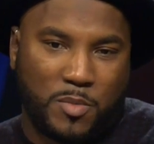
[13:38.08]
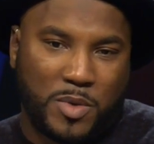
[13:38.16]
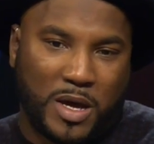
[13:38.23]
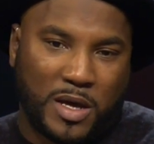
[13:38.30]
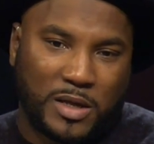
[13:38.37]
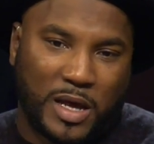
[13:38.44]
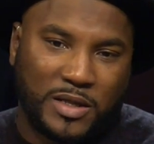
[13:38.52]

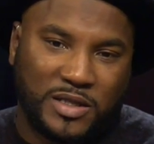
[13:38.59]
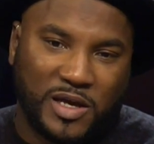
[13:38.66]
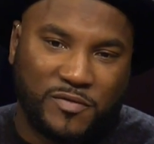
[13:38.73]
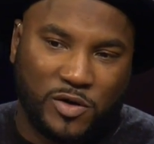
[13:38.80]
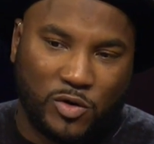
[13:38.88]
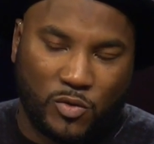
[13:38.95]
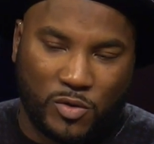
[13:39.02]
I
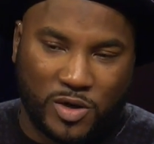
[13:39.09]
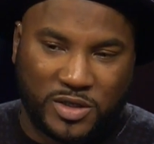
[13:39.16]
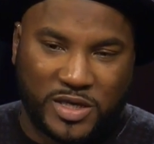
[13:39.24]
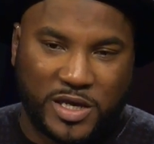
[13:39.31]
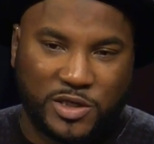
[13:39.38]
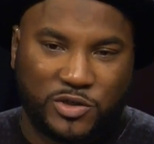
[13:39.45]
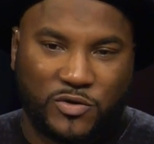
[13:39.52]
definitely don't want
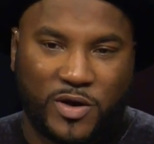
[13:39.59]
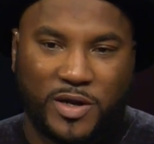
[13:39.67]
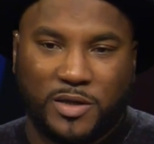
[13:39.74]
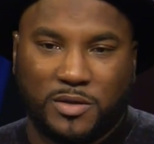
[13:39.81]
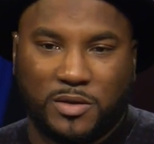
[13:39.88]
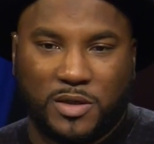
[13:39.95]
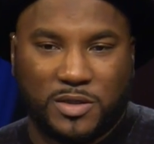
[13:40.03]
to take his
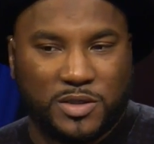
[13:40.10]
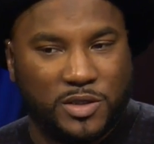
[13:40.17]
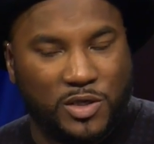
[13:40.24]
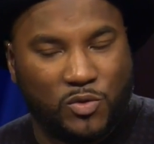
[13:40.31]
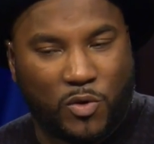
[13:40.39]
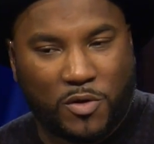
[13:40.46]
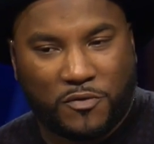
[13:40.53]
credit because
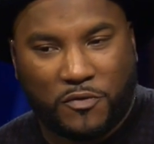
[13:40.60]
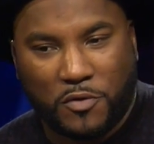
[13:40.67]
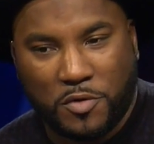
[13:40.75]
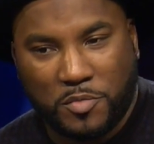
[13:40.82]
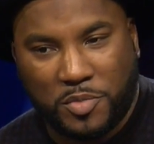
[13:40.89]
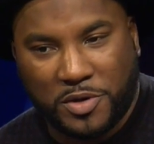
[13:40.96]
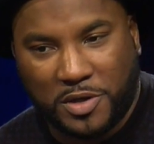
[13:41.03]
he worked
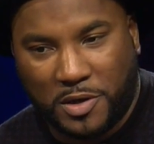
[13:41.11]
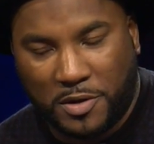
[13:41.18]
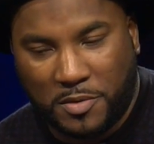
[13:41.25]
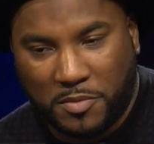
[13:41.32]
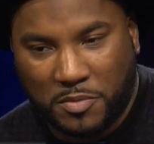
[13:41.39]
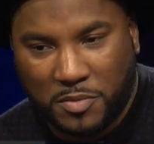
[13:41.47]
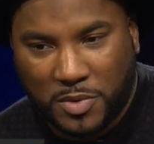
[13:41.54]
for it, but
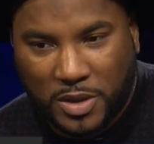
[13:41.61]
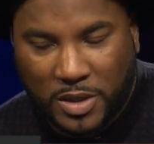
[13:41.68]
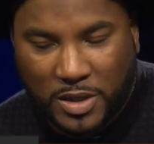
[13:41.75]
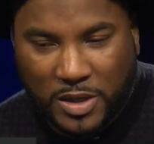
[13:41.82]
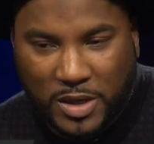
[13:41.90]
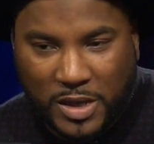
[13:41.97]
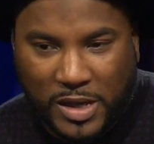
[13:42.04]

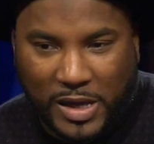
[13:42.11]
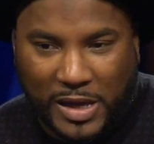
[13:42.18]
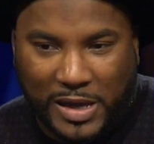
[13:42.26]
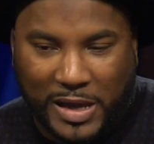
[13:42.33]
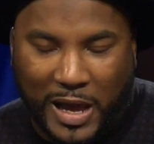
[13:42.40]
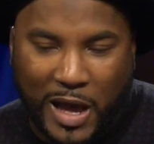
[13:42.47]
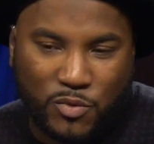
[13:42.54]

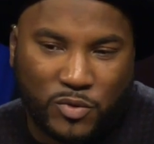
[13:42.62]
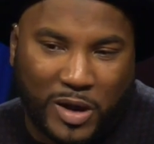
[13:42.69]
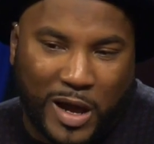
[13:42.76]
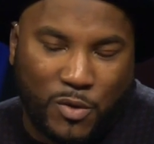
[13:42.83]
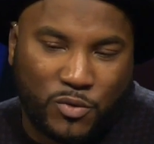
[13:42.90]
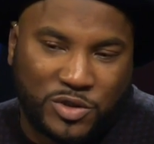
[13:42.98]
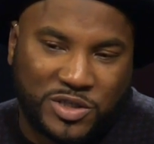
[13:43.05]

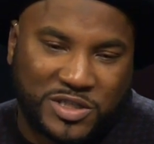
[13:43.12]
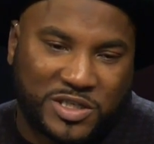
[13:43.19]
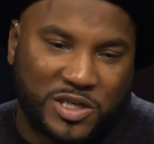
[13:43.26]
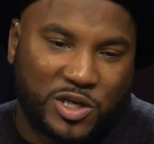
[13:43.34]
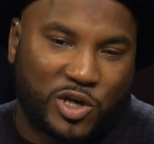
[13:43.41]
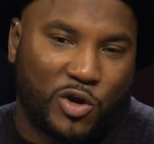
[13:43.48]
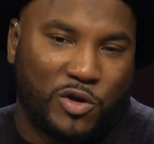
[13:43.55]
I was just
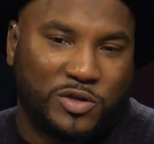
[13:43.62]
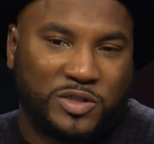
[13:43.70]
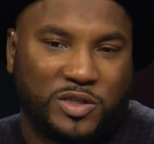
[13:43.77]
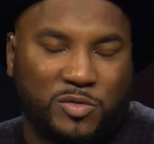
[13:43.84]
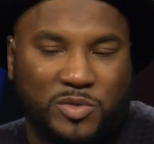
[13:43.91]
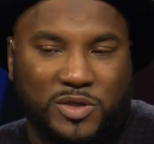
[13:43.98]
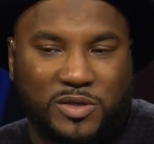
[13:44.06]
encouraging
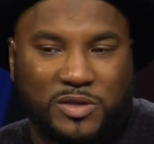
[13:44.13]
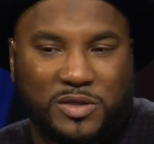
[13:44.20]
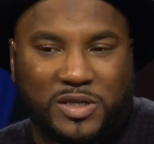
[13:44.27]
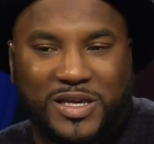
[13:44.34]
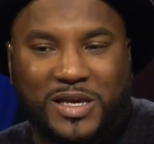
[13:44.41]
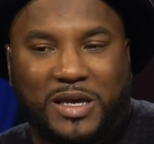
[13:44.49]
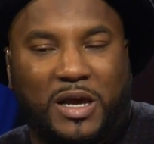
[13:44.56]
him to
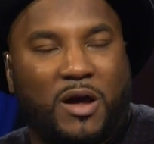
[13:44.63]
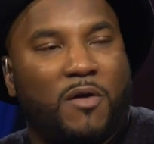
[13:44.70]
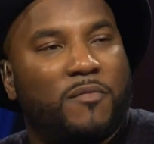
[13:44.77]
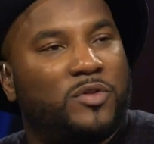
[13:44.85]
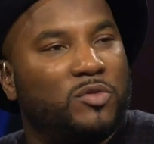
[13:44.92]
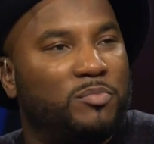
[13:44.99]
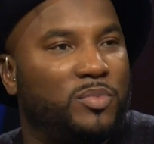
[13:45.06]
get
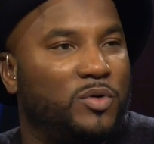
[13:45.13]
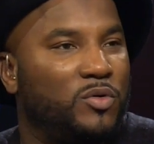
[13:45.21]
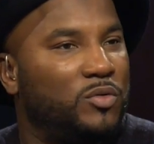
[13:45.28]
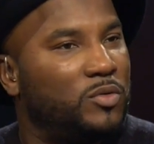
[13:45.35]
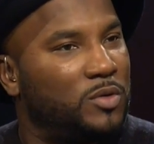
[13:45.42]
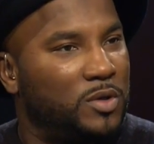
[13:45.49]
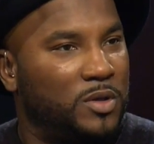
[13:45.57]
comfortable
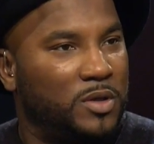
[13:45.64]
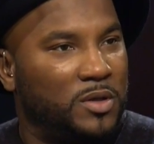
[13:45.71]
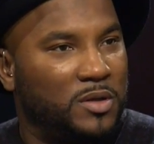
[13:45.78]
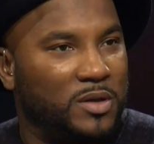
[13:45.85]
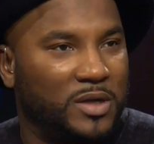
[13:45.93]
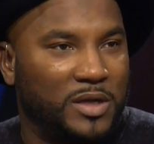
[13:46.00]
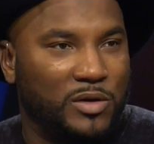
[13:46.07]

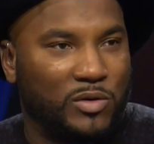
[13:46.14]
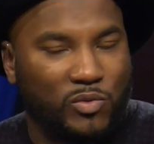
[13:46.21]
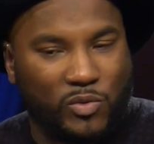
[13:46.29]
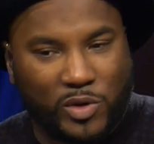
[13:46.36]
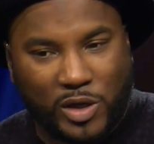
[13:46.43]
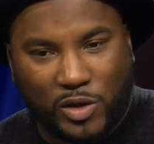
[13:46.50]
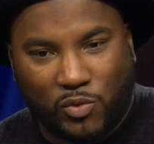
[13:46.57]

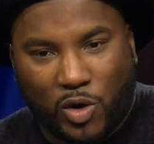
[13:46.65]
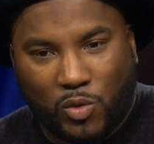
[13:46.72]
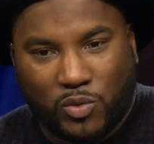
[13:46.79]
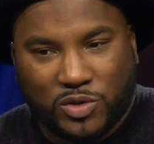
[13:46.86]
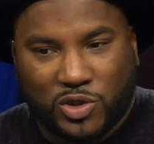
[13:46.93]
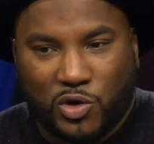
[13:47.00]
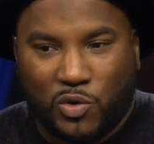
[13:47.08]
in what
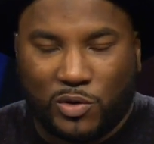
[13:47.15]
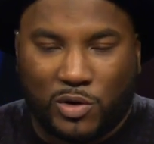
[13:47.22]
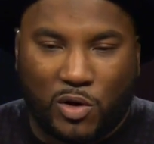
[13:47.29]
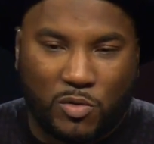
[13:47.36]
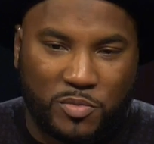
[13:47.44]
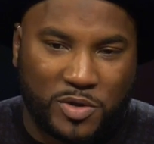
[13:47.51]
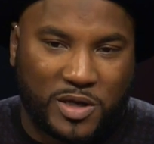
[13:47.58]
was going
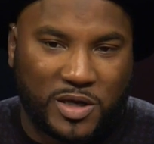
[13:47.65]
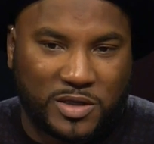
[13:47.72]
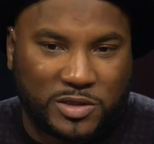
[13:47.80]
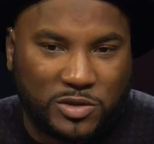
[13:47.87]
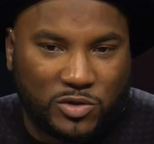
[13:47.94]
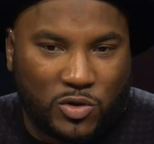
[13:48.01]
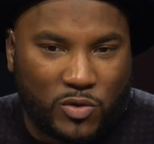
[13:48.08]
on,
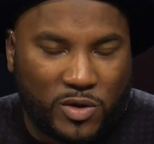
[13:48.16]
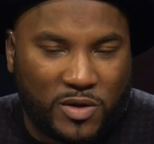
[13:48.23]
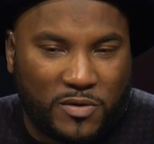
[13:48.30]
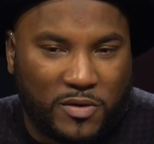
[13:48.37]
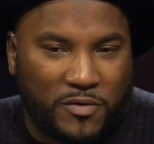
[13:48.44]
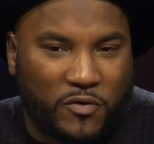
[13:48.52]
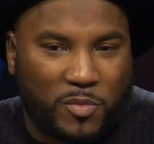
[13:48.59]
because
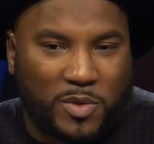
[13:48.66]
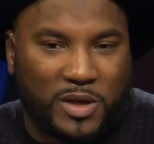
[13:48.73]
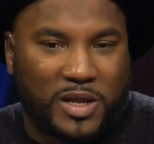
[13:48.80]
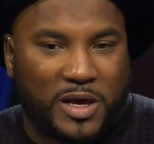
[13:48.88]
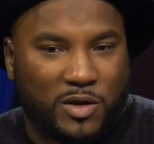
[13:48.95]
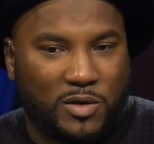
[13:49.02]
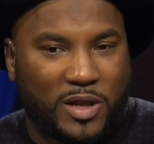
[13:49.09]
he's from
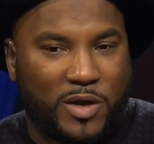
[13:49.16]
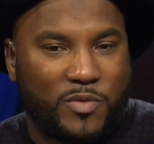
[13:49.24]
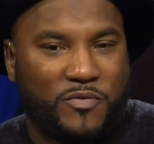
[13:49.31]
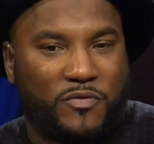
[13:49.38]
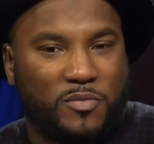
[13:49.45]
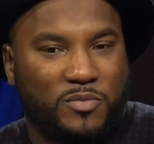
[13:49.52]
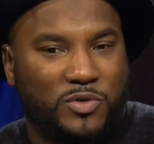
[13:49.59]
Atlanta, like we
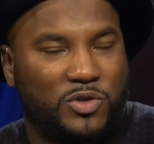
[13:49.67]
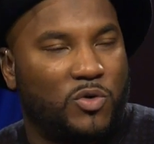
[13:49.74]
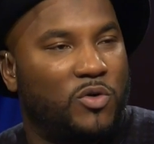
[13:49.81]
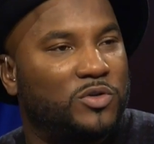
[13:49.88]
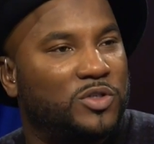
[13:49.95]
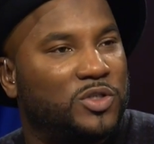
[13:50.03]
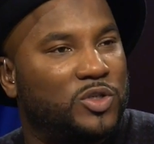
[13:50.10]
from
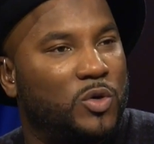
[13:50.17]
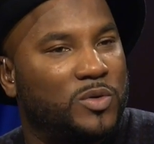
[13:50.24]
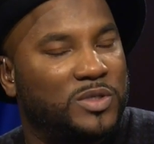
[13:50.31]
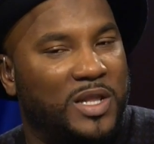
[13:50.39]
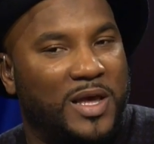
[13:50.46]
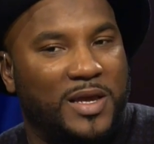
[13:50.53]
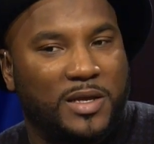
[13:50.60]
Georgia, so
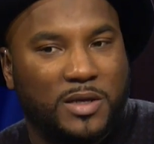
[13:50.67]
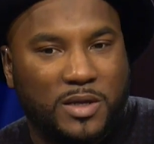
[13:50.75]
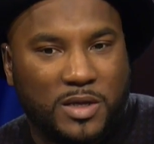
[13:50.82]
it's like,